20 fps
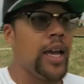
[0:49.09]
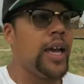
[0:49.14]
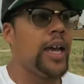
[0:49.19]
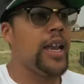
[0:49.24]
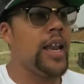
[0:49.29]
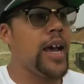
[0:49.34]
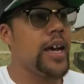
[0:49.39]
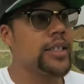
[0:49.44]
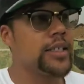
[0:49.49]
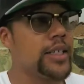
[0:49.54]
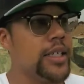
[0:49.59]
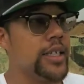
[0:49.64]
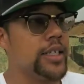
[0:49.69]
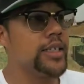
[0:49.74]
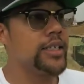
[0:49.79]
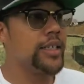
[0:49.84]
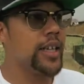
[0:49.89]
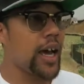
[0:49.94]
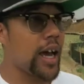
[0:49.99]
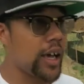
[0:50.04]
And that's
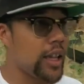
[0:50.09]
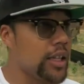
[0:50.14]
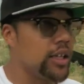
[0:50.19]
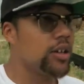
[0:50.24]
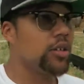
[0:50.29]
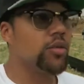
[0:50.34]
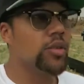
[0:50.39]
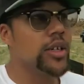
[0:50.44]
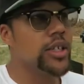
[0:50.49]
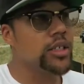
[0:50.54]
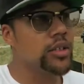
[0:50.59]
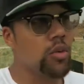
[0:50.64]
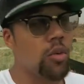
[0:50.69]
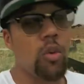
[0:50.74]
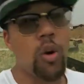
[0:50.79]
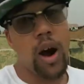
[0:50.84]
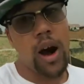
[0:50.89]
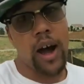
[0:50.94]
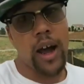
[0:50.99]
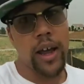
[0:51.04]
exactly the
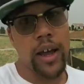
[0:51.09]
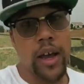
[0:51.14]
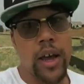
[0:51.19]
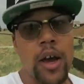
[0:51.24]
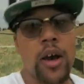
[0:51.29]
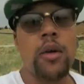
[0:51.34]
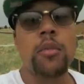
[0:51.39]
reason why